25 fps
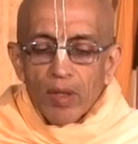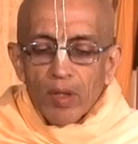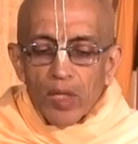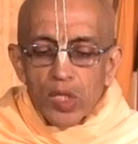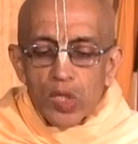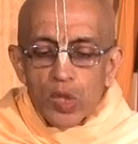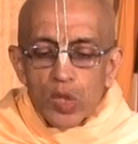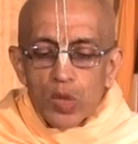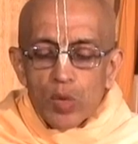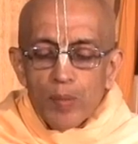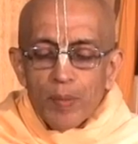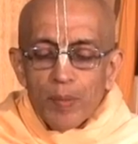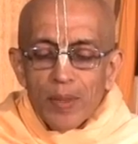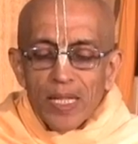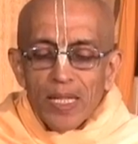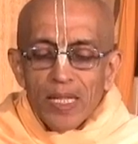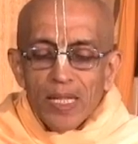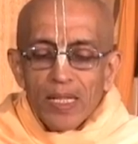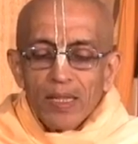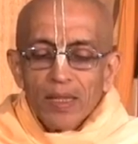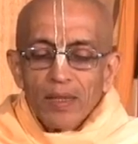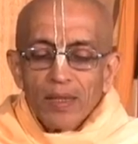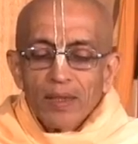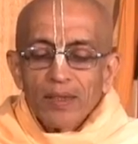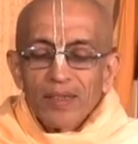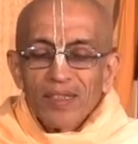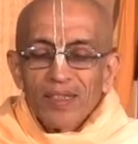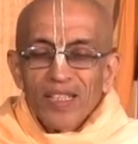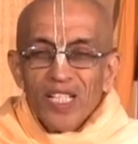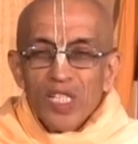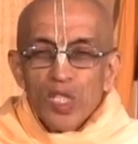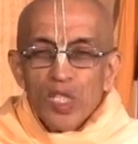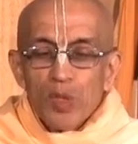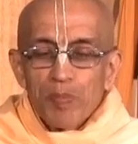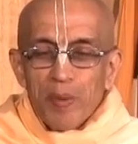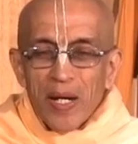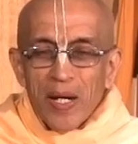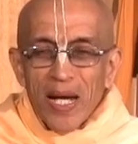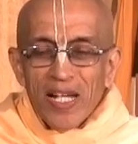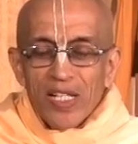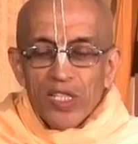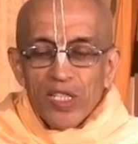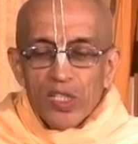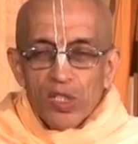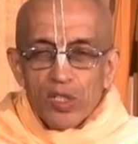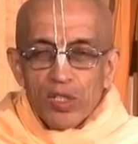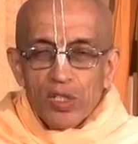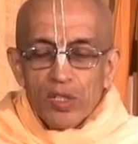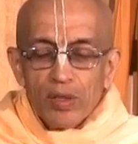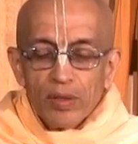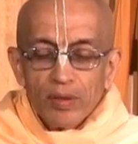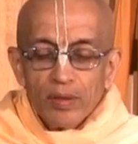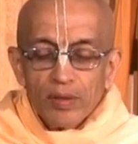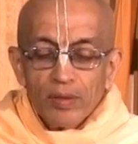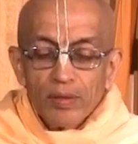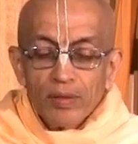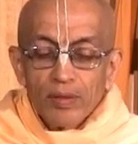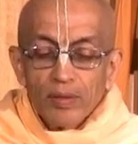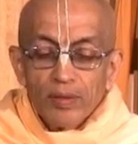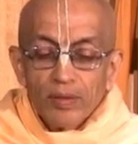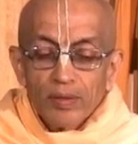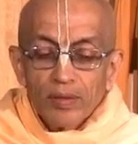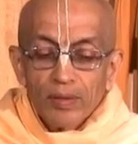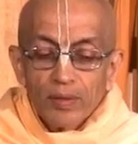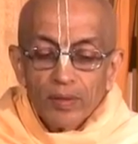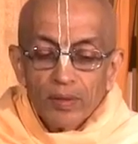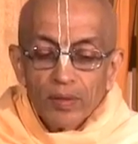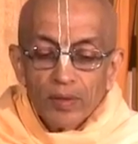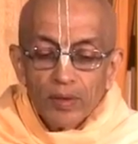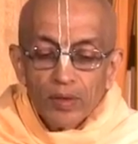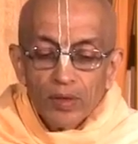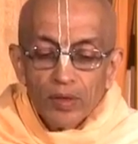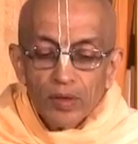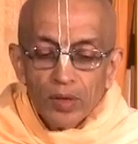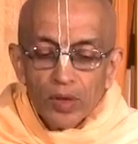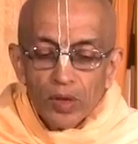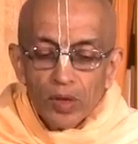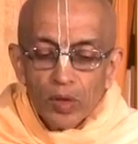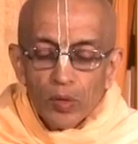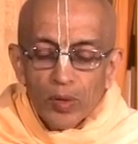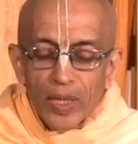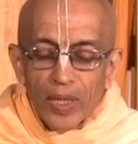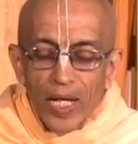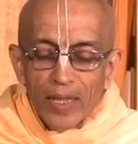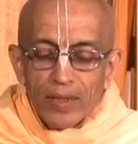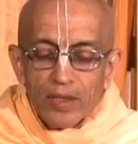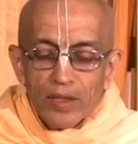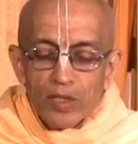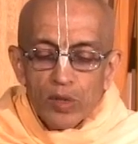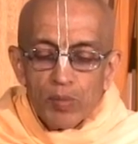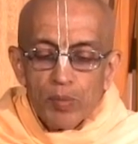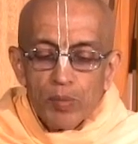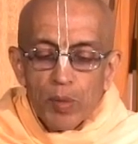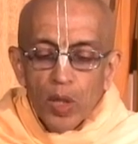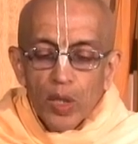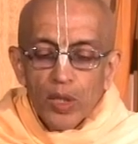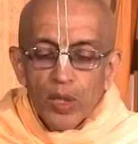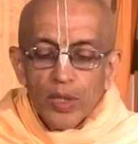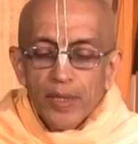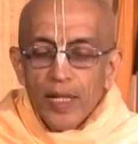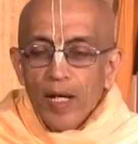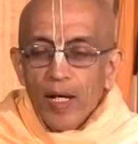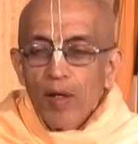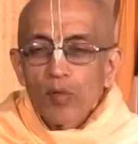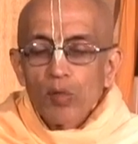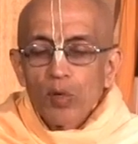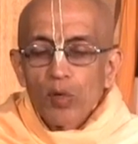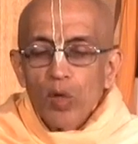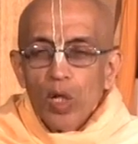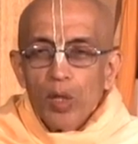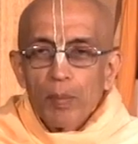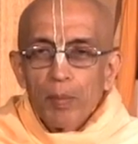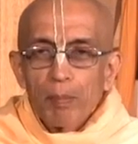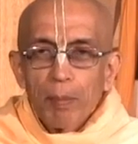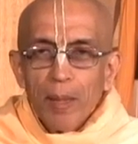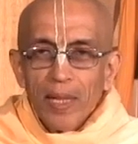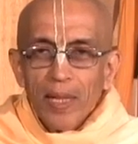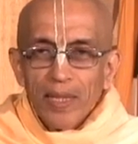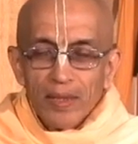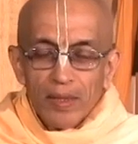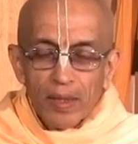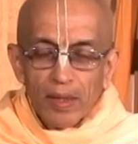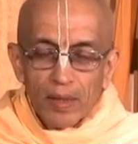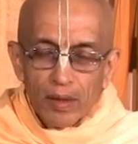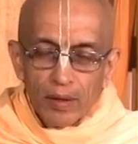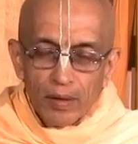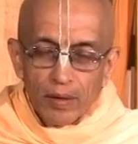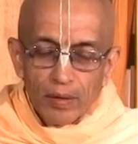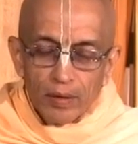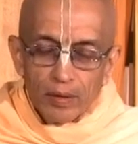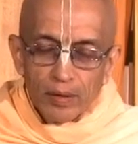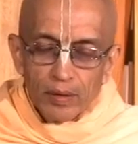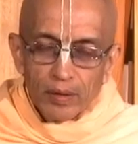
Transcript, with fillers: was to be dispatched to that small town called Butler